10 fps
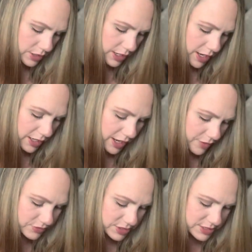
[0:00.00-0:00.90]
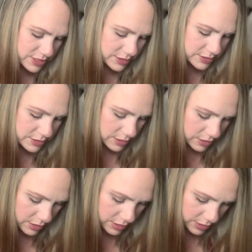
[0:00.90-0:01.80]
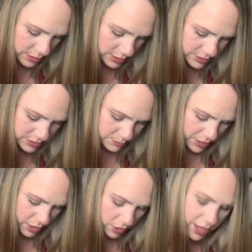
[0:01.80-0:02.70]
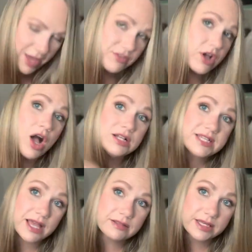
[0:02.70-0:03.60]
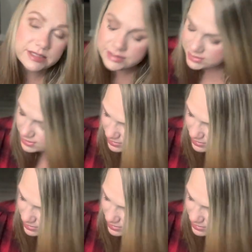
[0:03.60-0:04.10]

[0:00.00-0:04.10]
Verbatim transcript: I'd have to sit and smell. I have a contact lens.